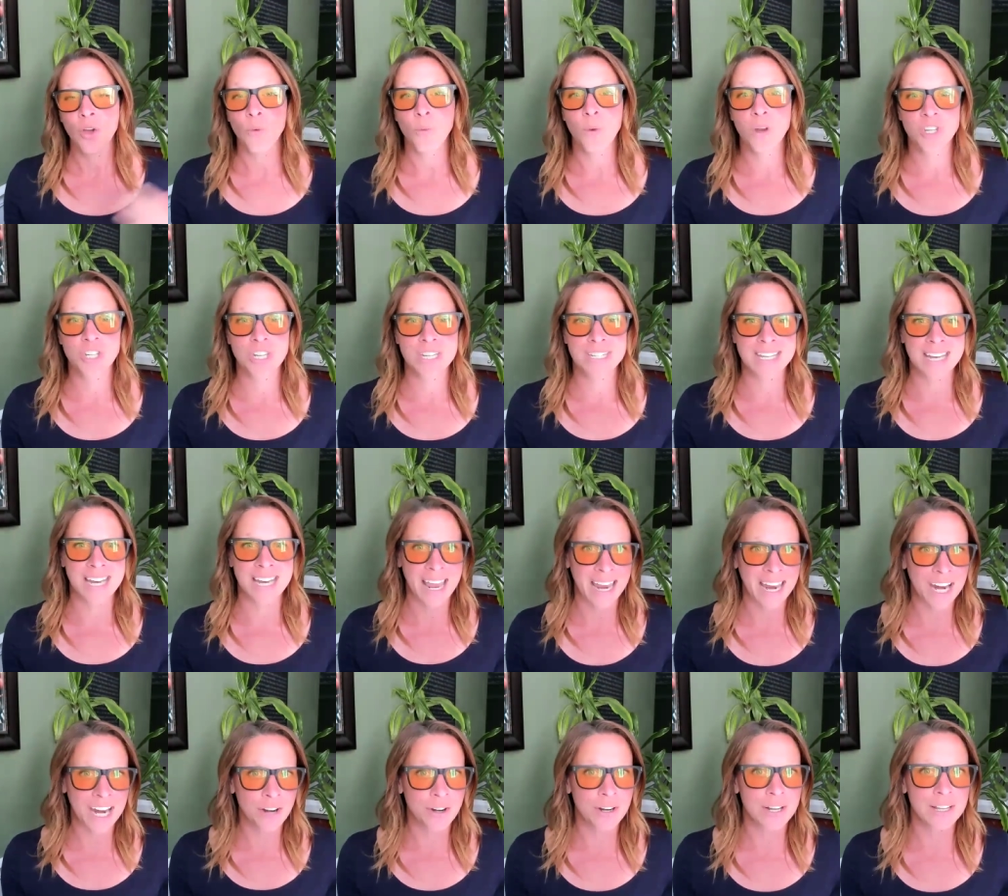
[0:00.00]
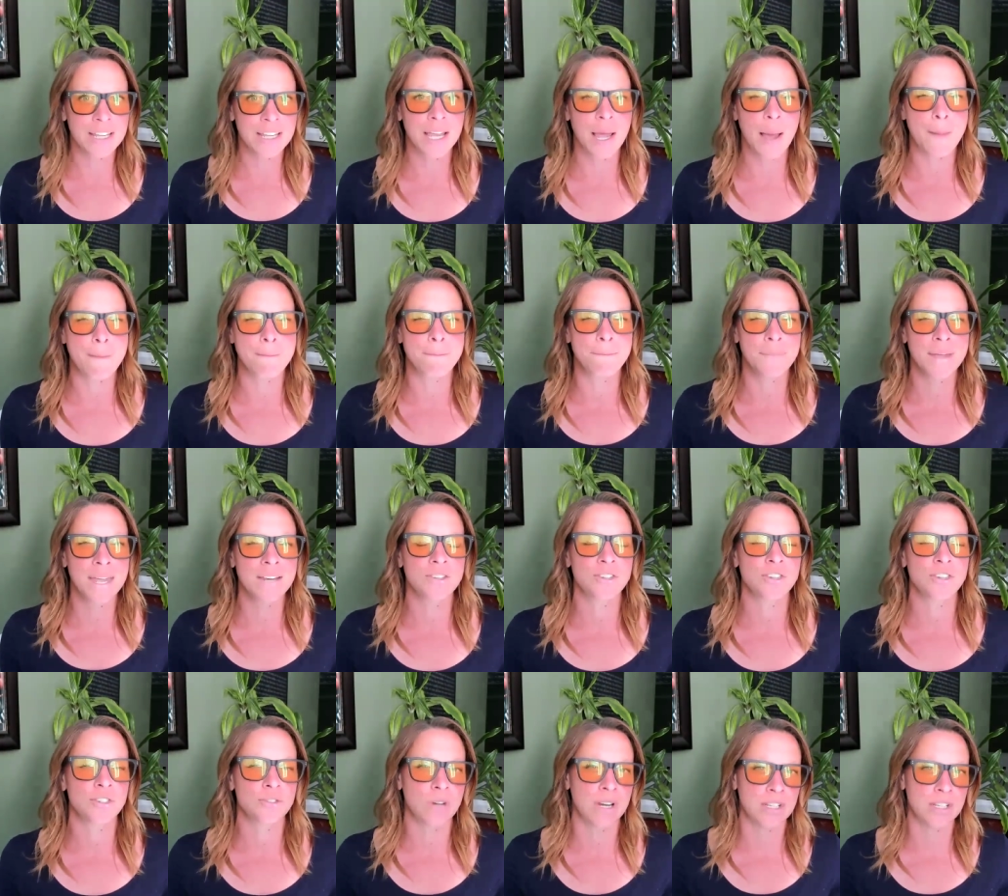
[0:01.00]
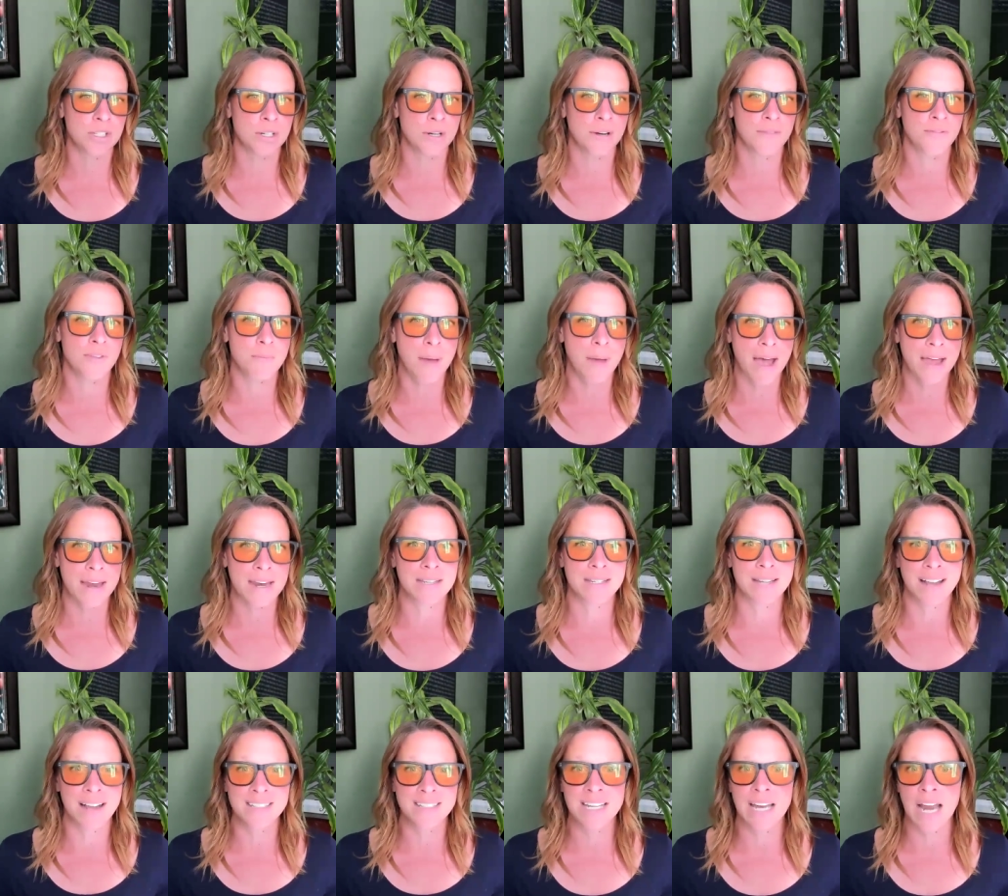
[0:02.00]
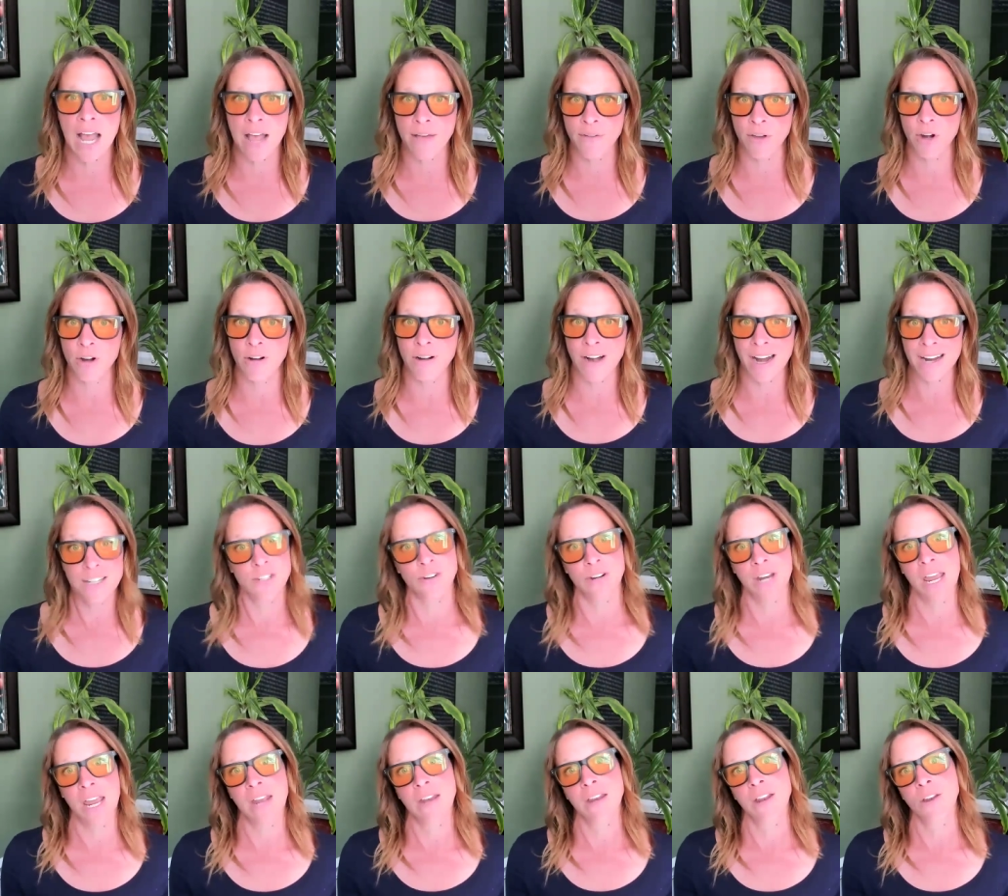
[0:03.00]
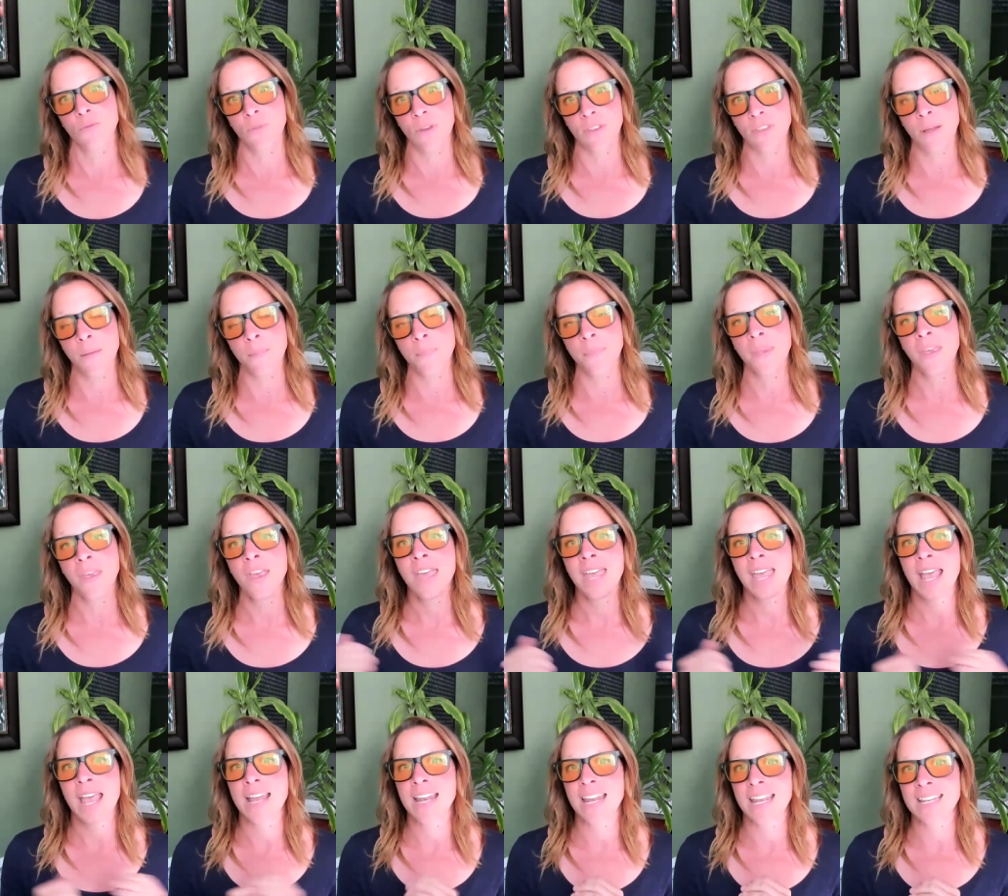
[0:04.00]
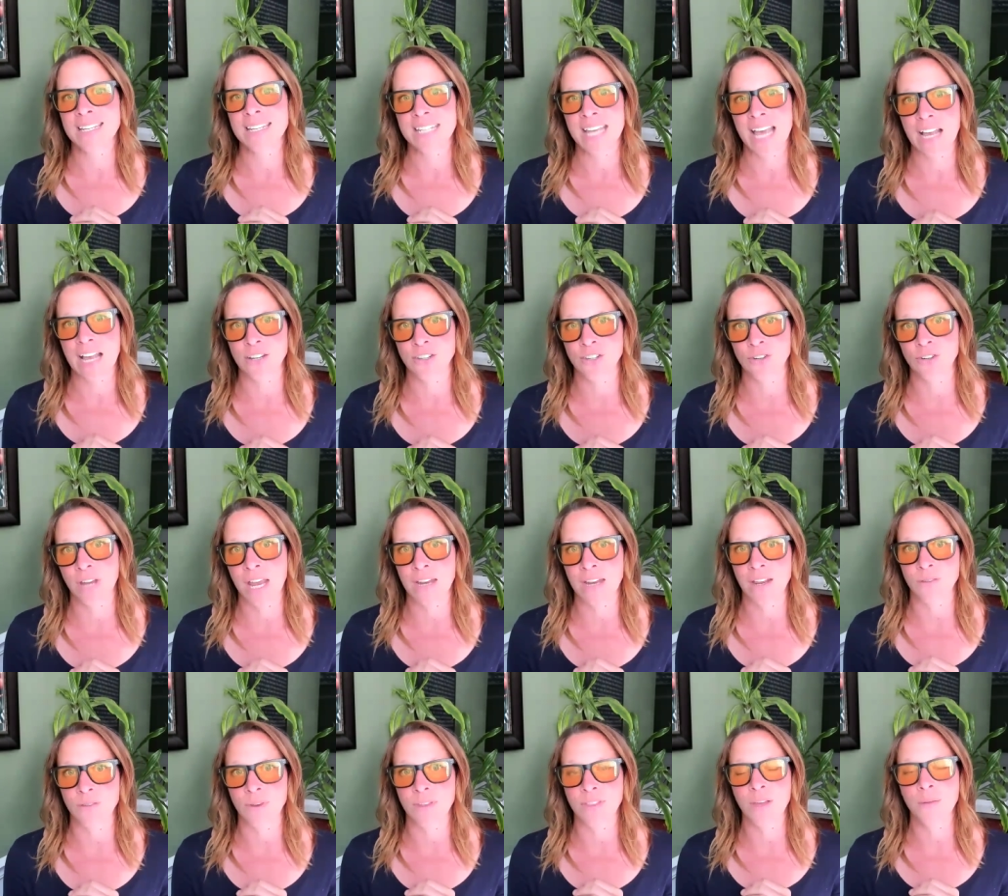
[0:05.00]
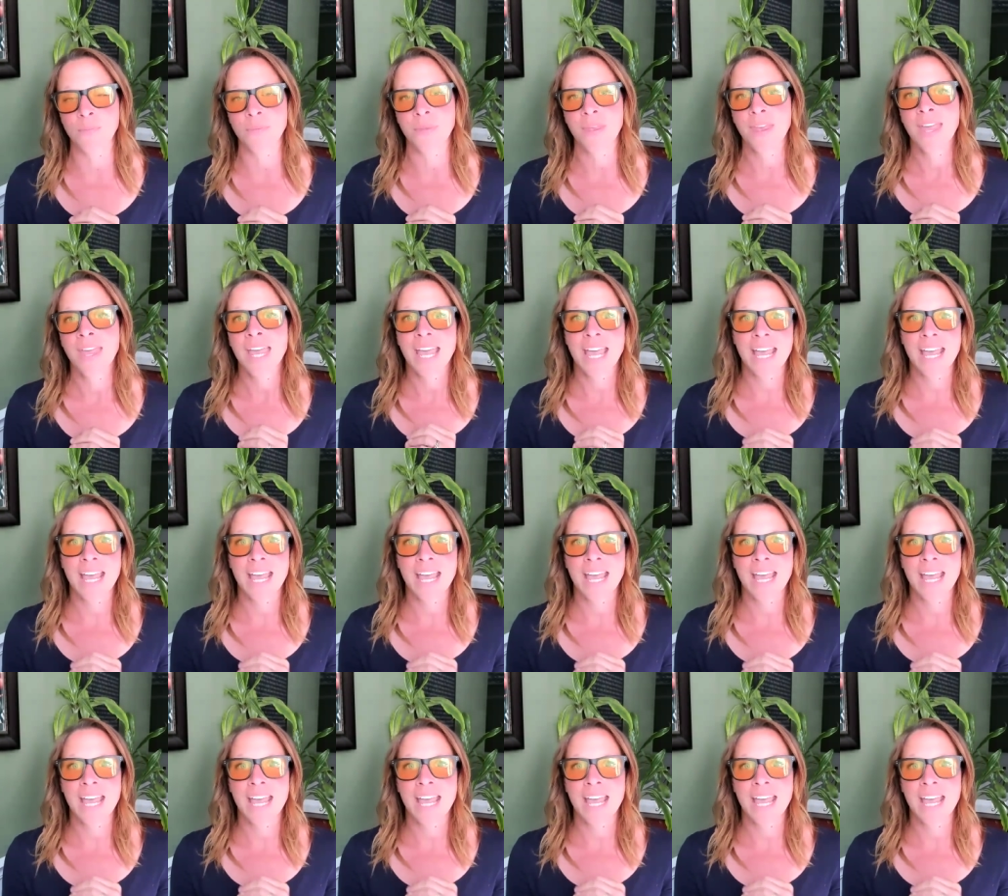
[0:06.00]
which is inherently a big stressor if the body doesn't have a correct circadian rhythm and intact circadian rhythm.